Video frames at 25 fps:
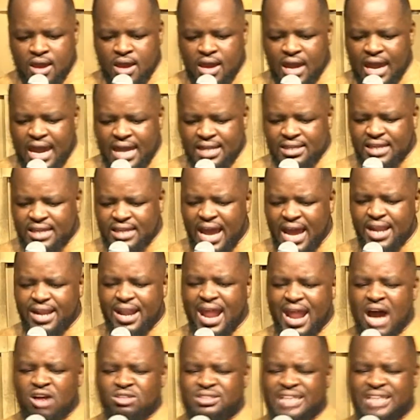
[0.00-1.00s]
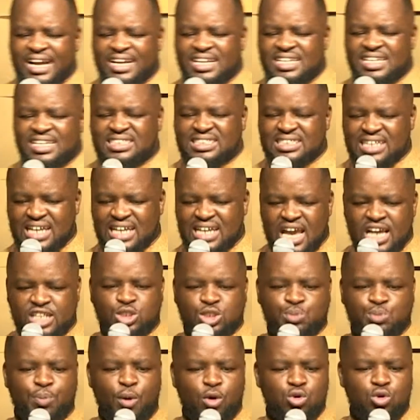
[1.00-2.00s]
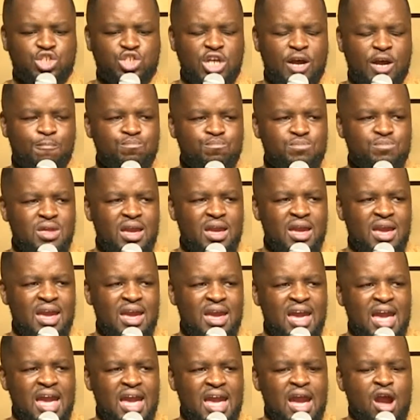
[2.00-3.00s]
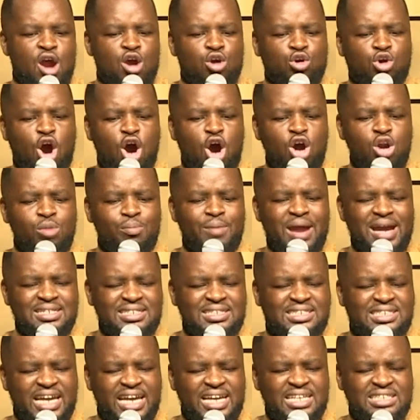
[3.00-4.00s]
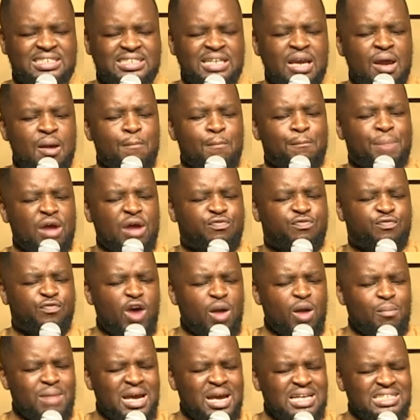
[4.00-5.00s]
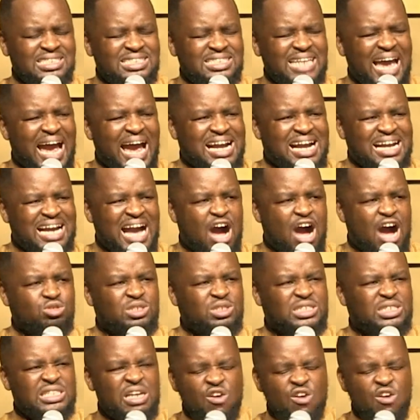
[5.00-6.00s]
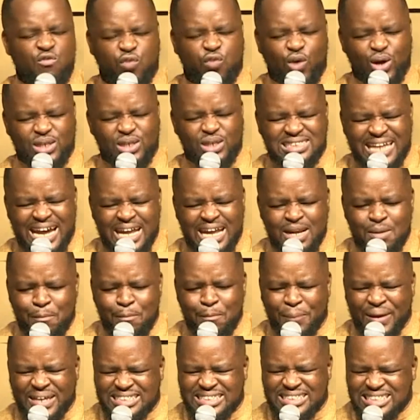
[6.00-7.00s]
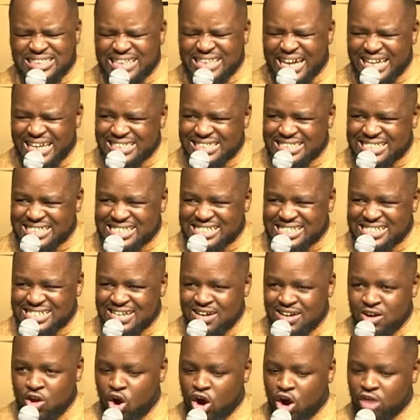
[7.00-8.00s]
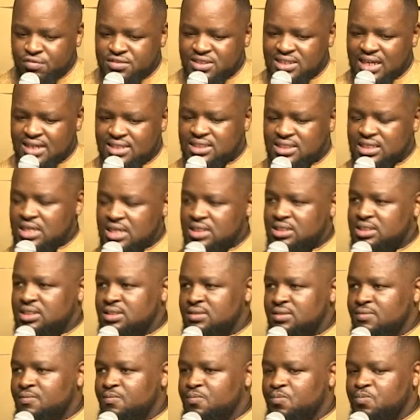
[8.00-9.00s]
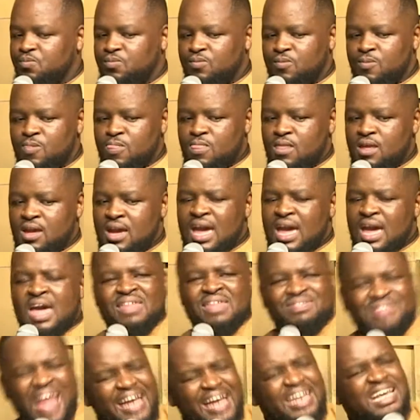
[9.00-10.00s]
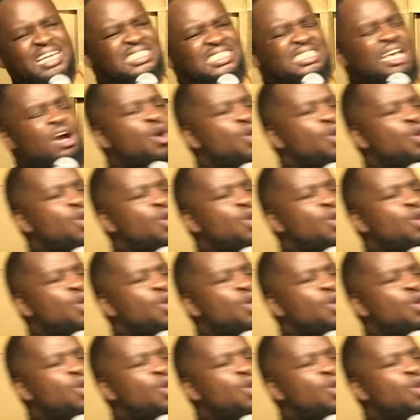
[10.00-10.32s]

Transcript: And then now there is exposure. Coleman says performance accounts for 10% of success. That is